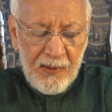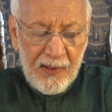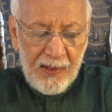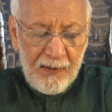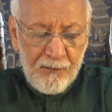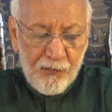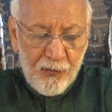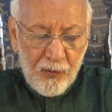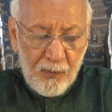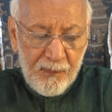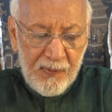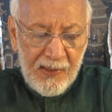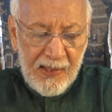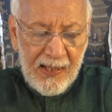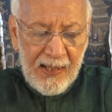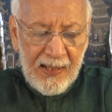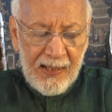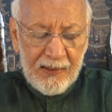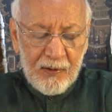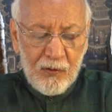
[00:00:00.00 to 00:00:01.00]
and from
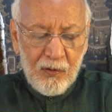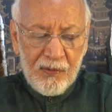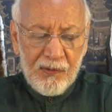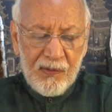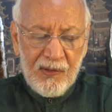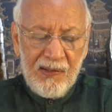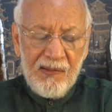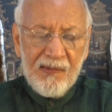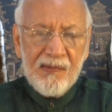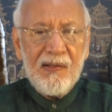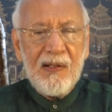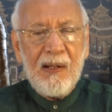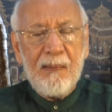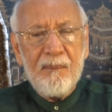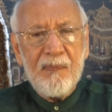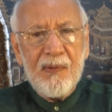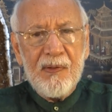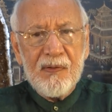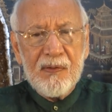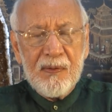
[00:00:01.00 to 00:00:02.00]
there I got these
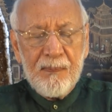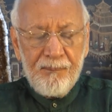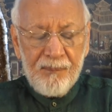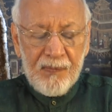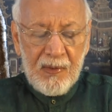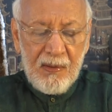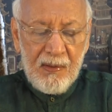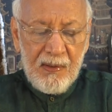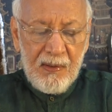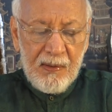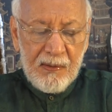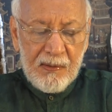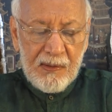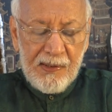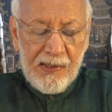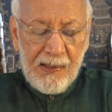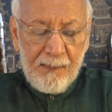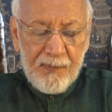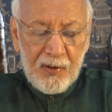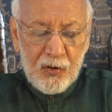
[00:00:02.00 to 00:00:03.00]
numbers. The
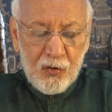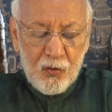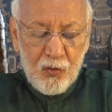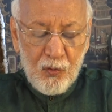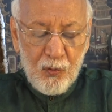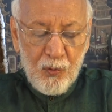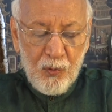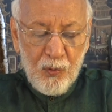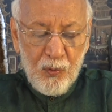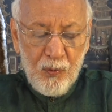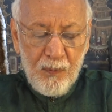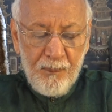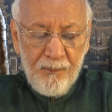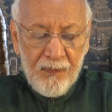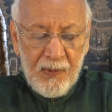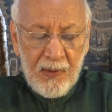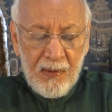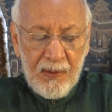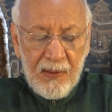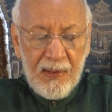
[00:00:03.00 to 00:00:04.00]
number 2,
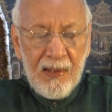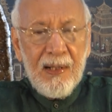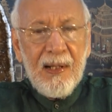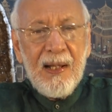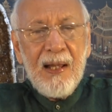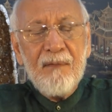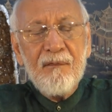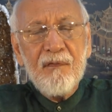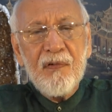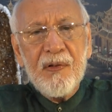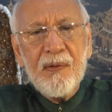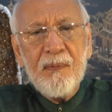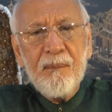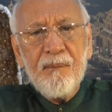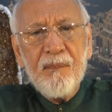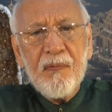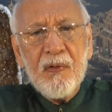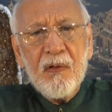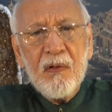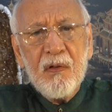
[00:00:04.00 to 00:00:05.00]

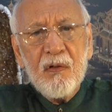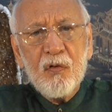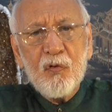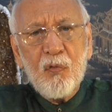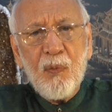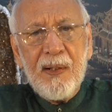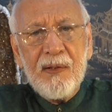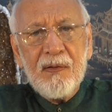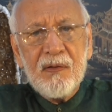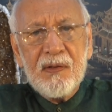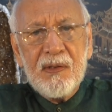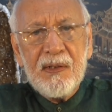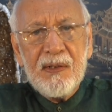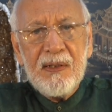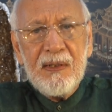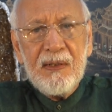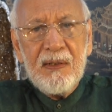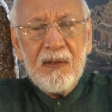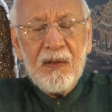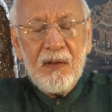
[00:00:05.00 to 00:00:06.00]
11,
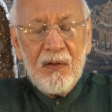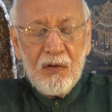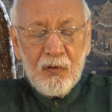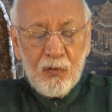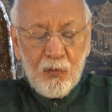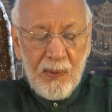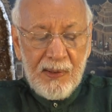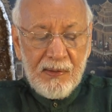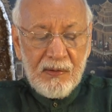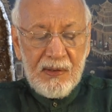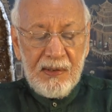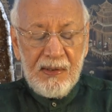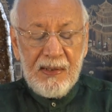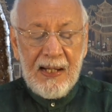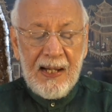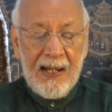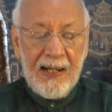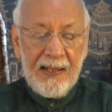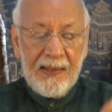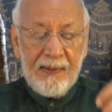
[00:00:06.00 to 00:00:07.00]
20,
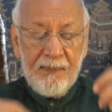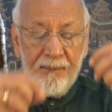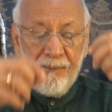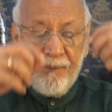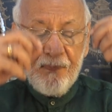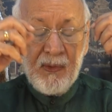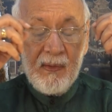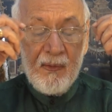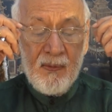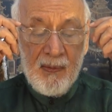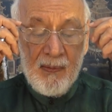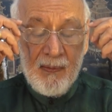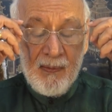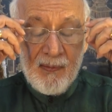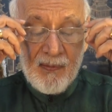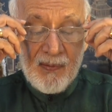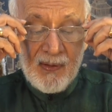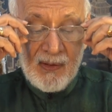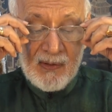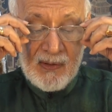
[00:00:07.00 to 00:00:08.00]
29,
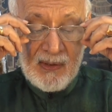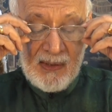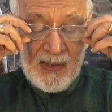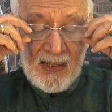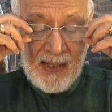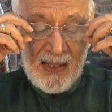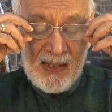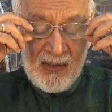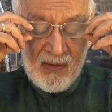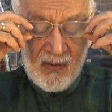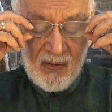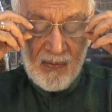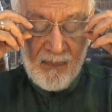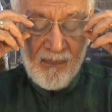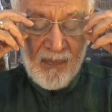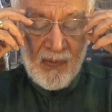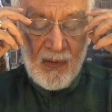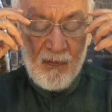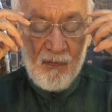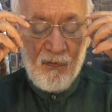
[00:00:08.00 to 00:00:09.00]
38,
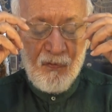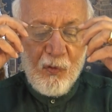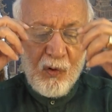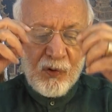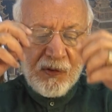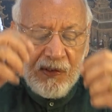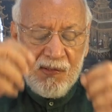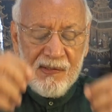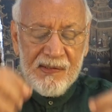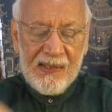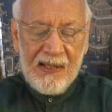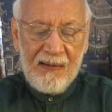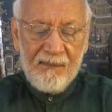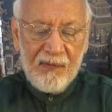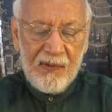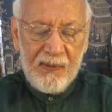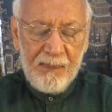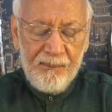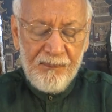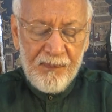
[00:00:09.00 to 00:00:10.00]

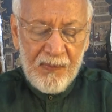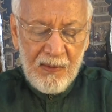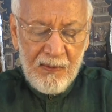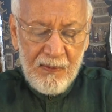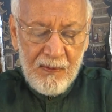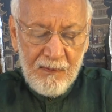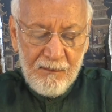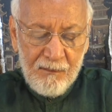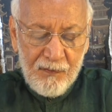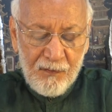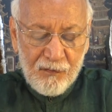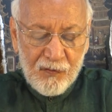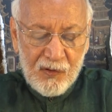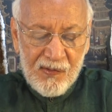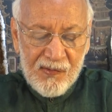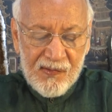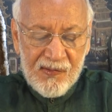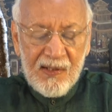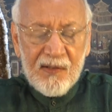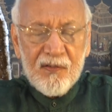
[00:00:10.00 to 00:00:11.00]
47,
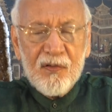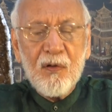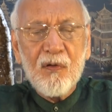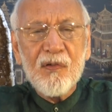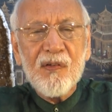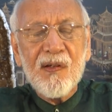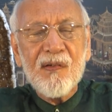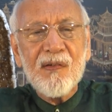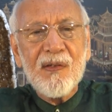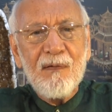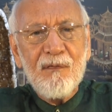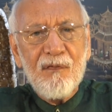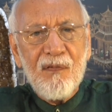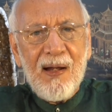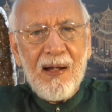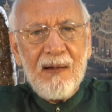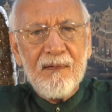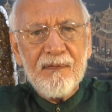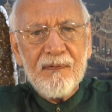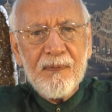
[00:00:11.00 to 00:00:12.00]
56 or
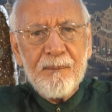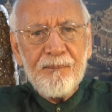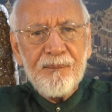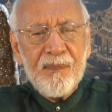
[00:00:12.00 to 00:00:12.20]
65.